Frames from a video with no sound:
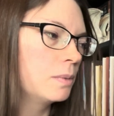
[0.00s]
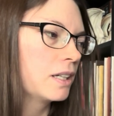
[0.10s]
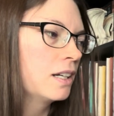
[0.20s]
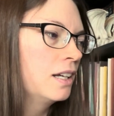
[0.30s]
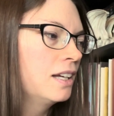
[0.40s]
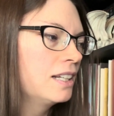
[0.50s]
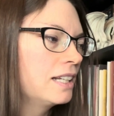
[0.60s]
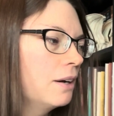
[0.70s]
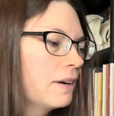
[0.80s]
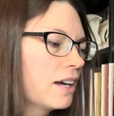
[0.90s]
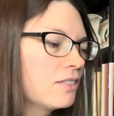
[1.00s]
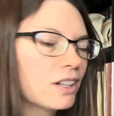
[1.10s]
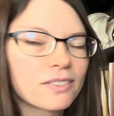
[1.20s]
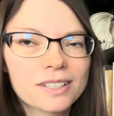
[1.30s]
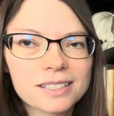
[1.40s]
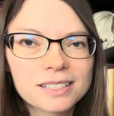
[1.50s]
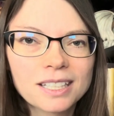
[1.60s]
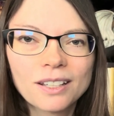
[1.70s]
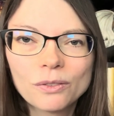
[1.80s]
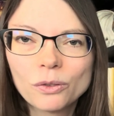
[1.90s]
But now I have all of these
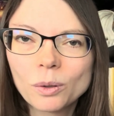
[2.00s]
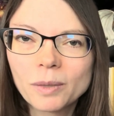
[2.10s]
for